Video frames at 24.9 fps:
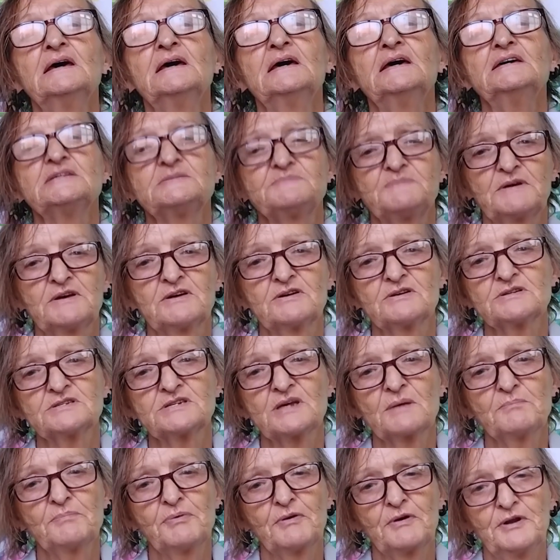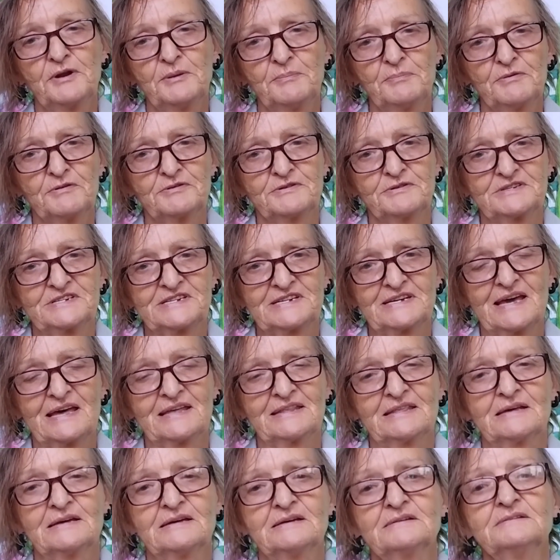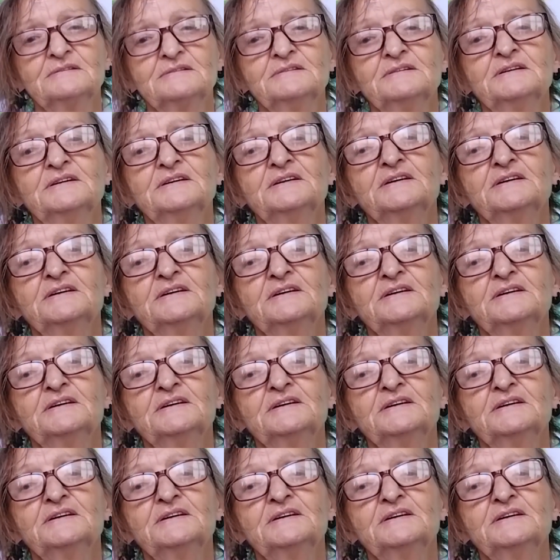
is because I'm putting a book together